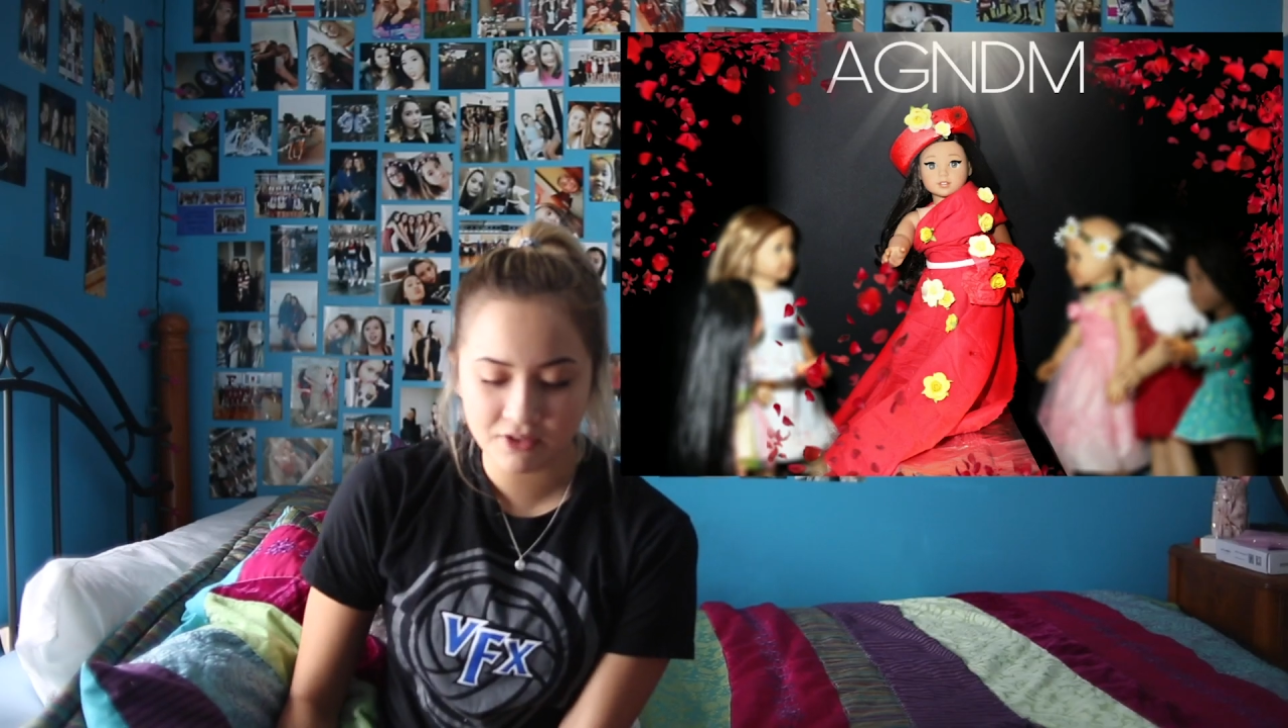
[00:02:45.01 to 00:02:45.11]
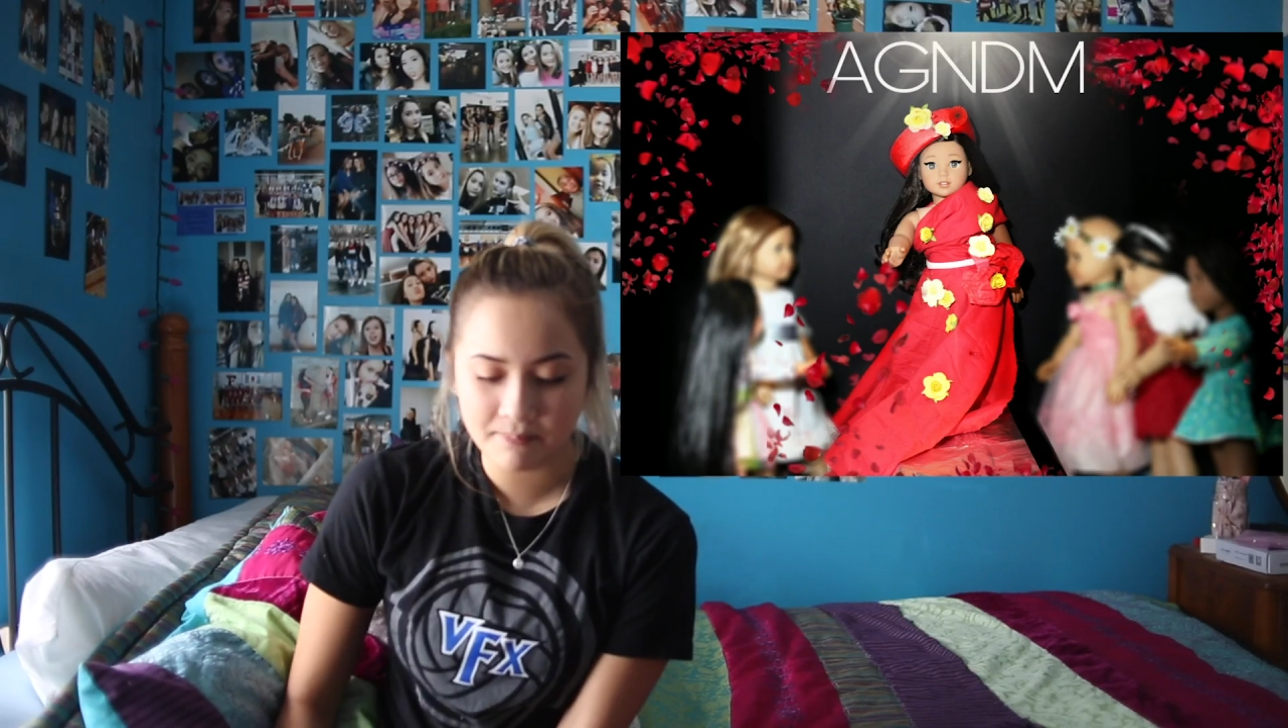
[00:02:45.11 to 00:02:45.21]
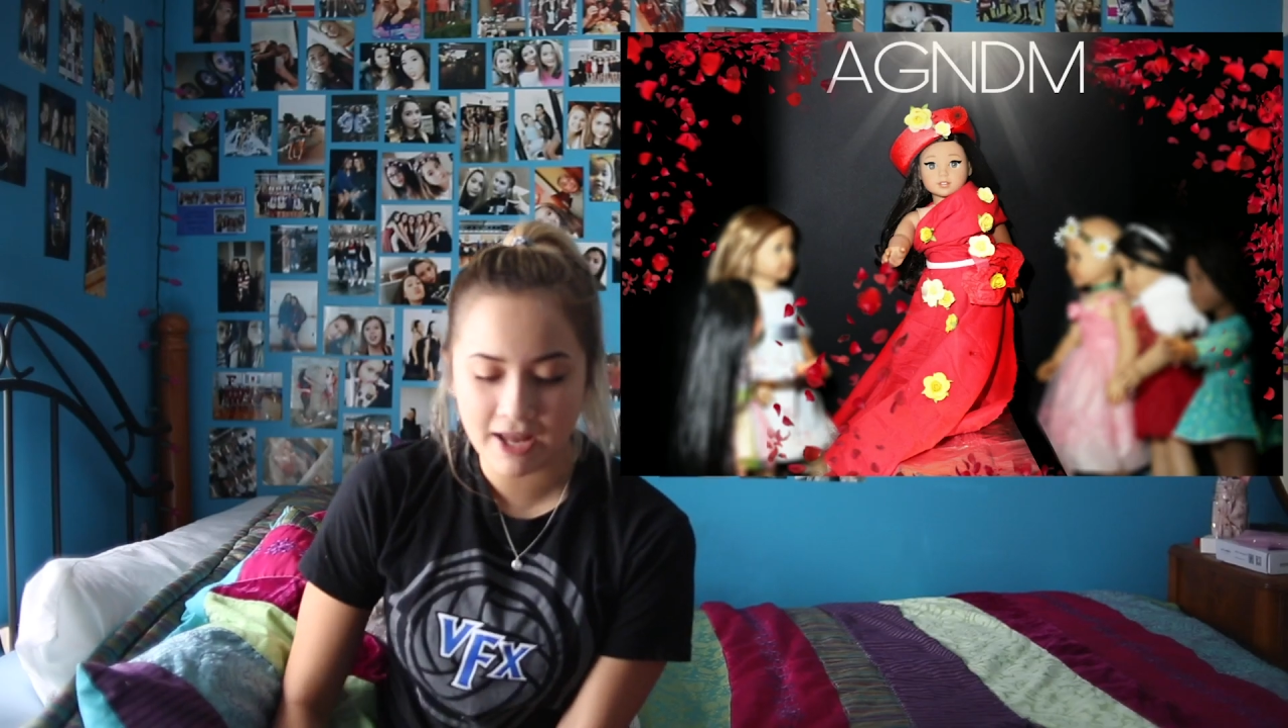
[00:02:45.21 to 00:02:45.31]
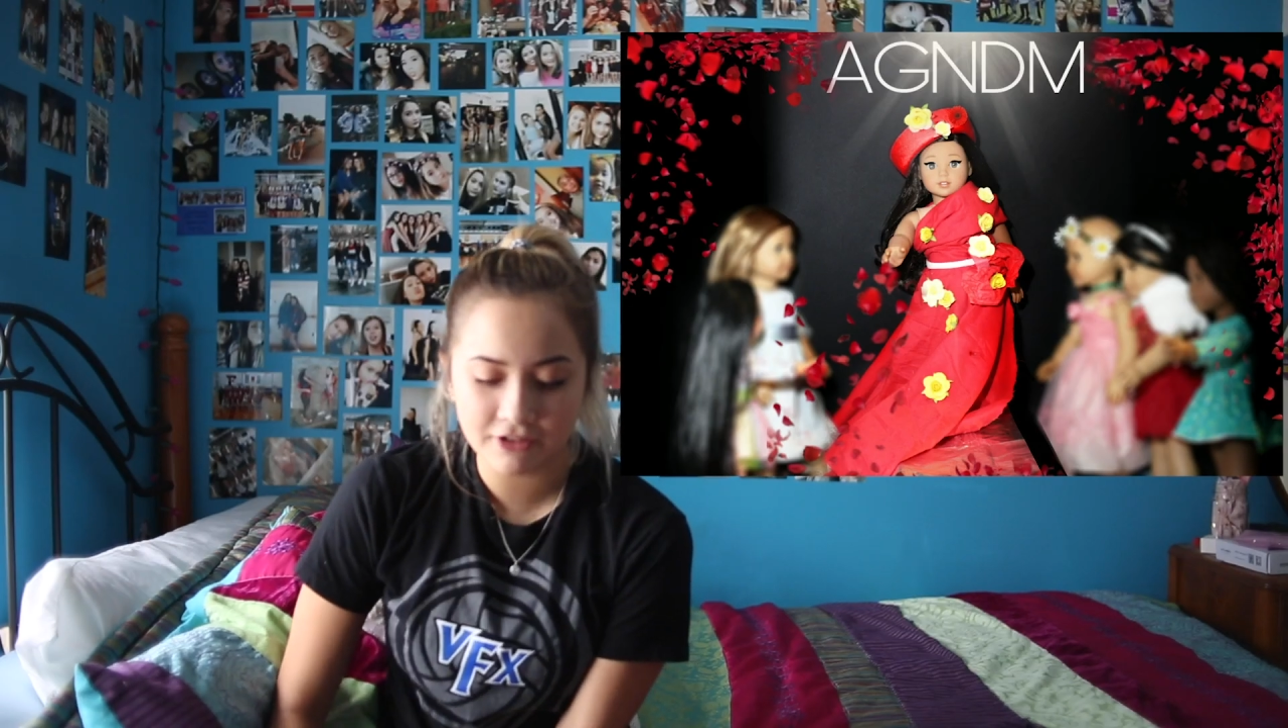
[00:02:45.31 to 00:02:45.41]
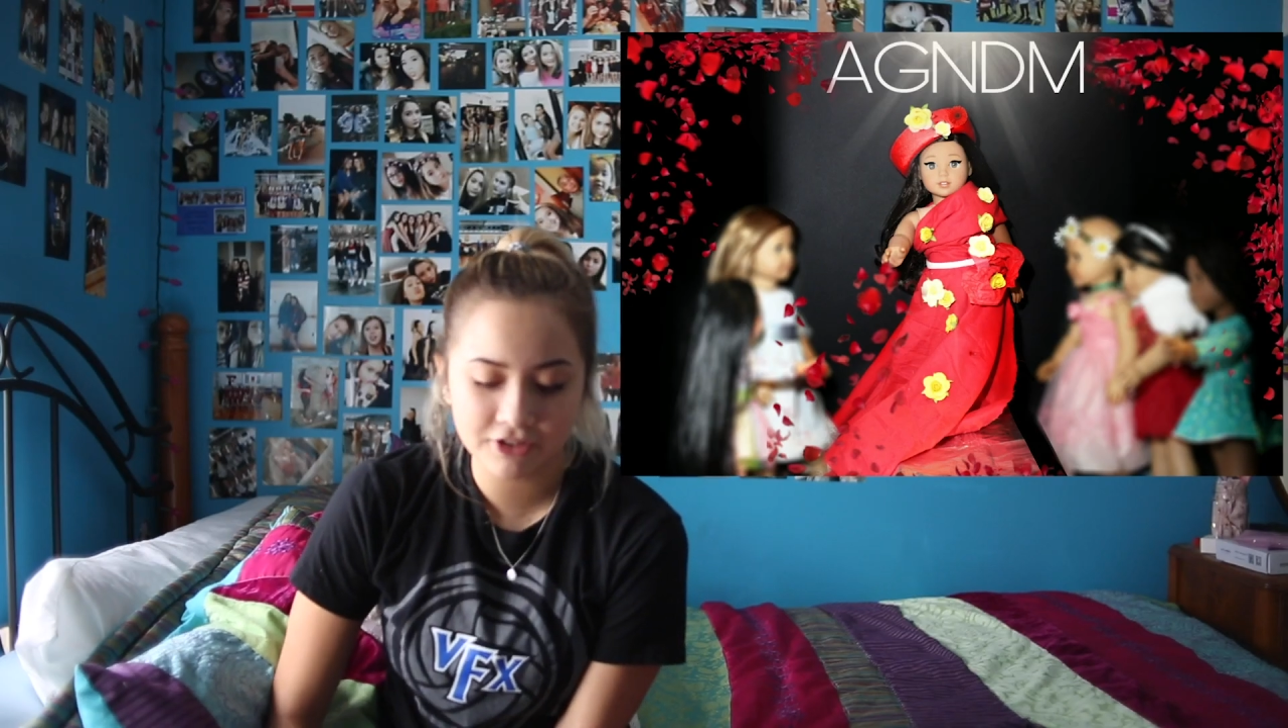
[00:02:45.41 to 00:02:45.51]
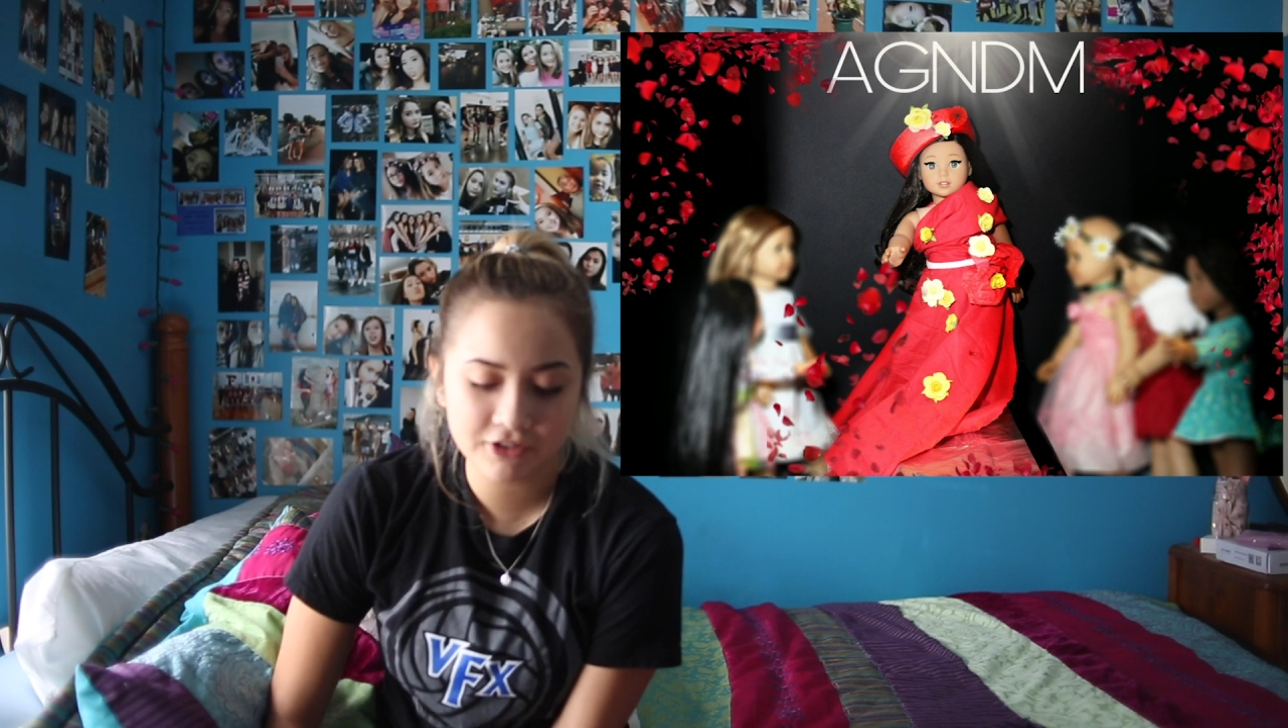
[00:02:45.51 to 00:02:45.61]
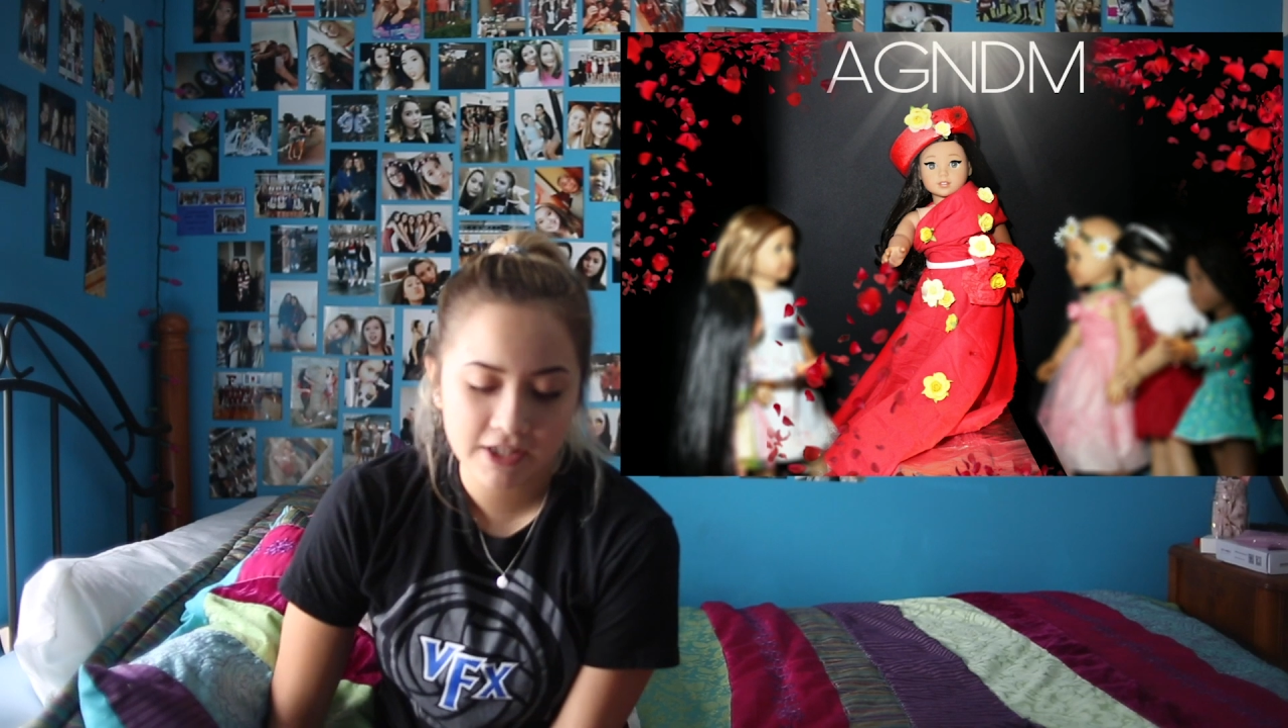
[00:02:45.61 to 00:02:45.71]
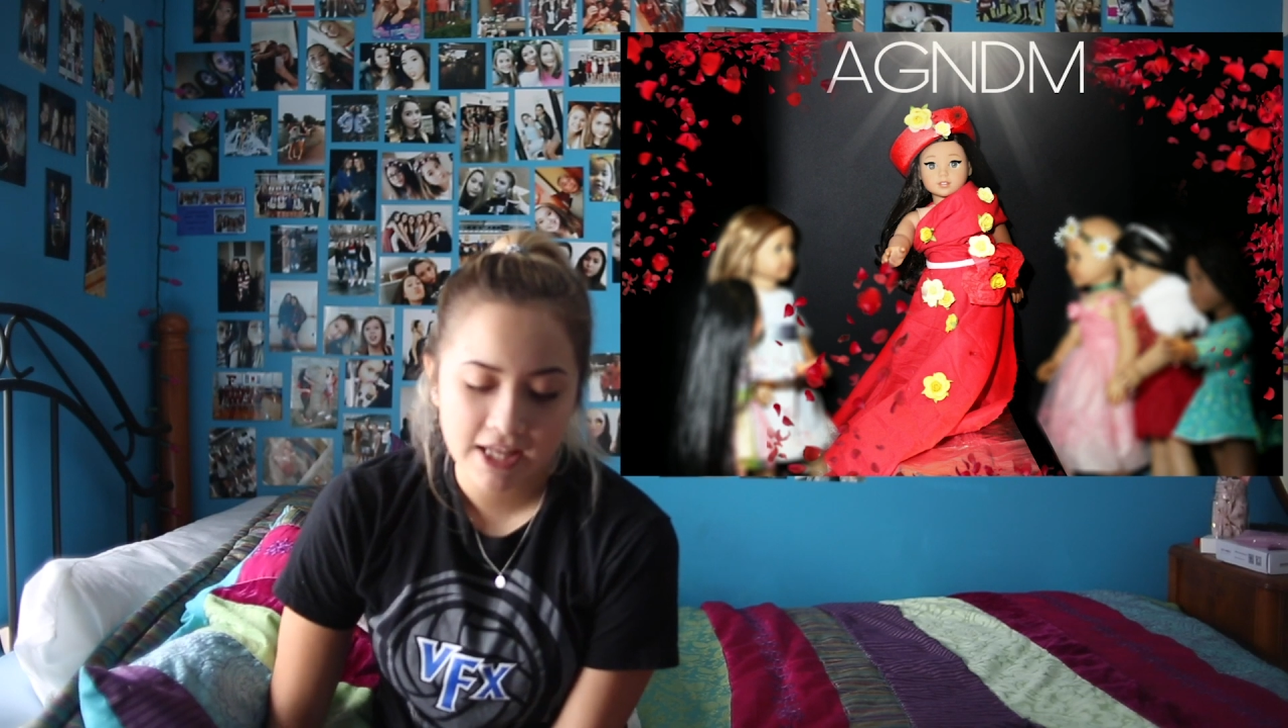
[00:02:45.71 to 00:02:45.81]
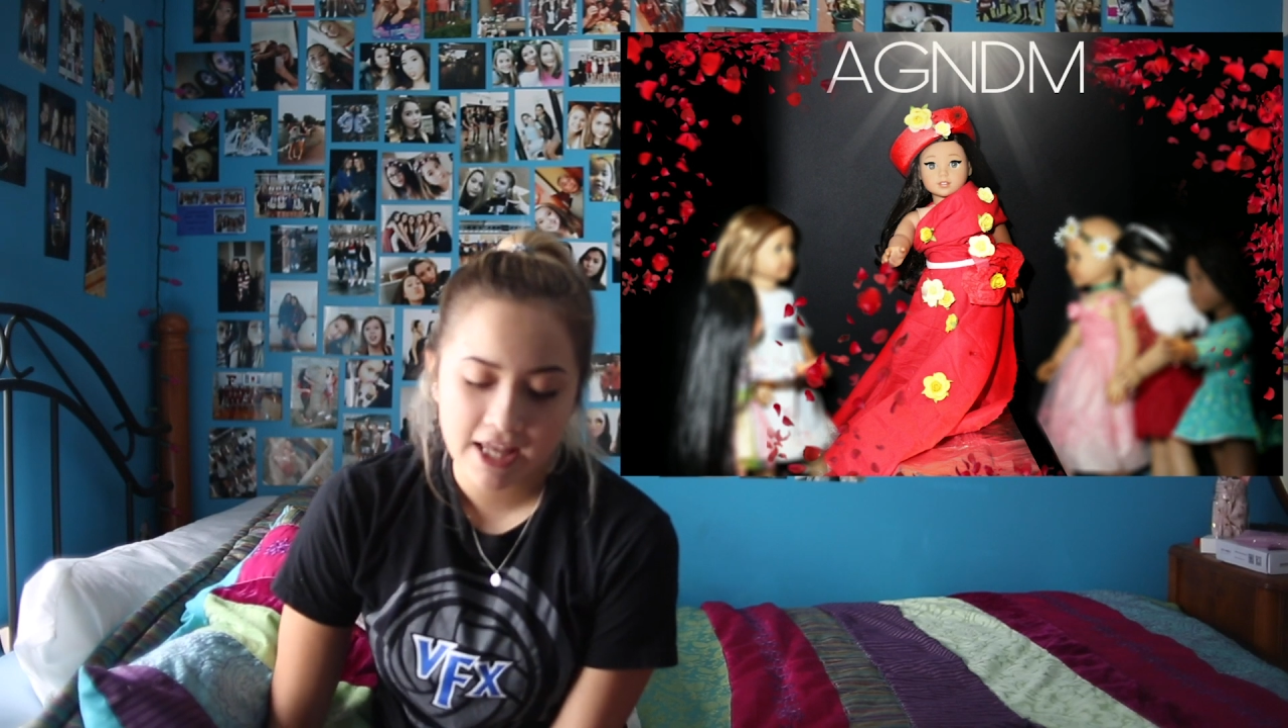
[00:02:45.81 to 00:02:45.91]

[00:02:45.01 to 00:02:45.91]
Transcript: from Malu,